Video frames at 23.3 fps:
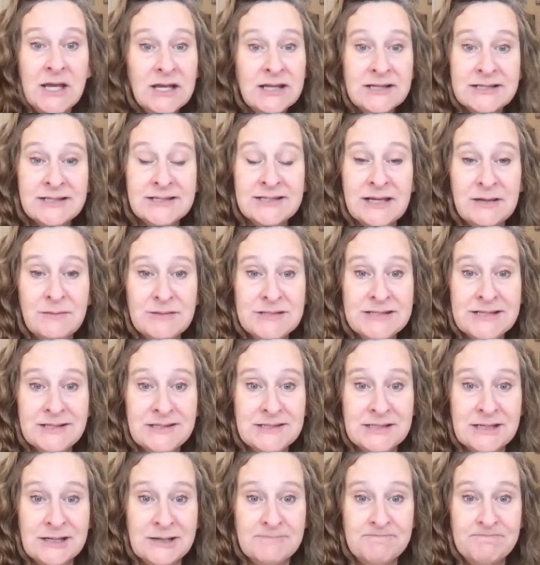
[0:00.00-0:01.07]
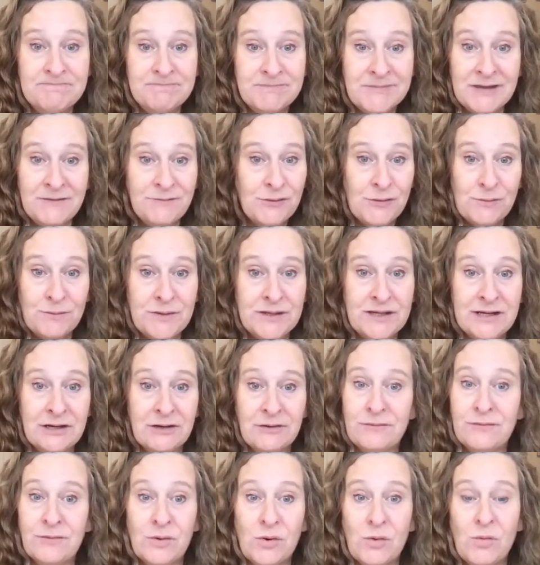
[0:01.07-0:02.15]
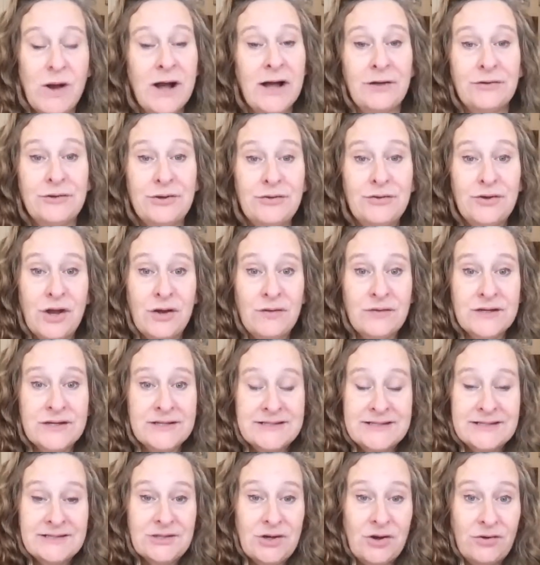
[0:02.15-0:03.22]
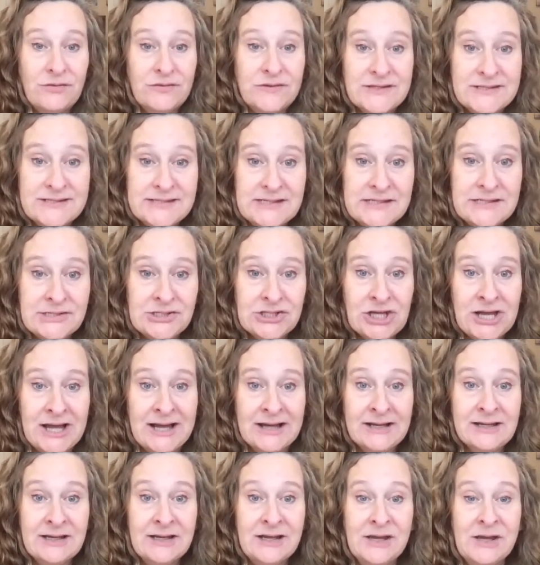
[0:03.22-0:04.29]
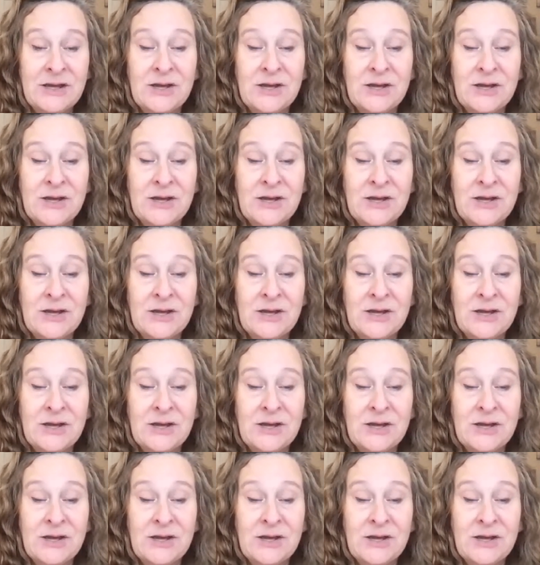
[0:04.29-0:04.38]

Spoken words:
It's the same system. If you've been here for a while, you know this. It's called the C check.